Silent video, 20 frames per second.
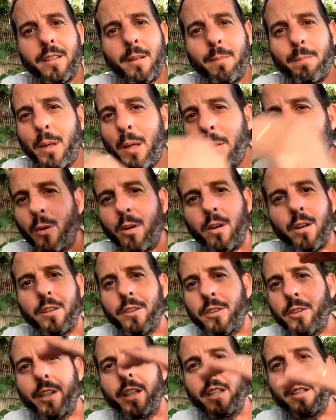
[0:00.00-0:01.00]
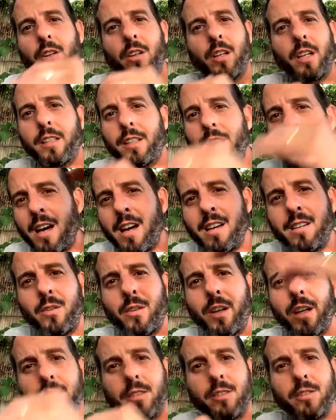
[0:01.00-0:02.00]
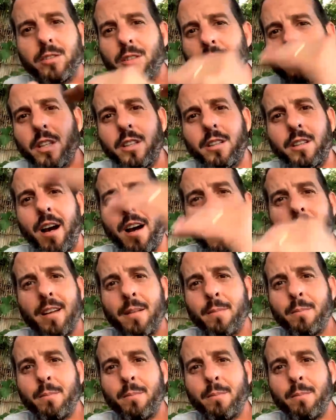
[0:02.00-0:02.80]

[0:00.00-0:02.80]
and then people are underneath are like, yeah, you guys deserve to die,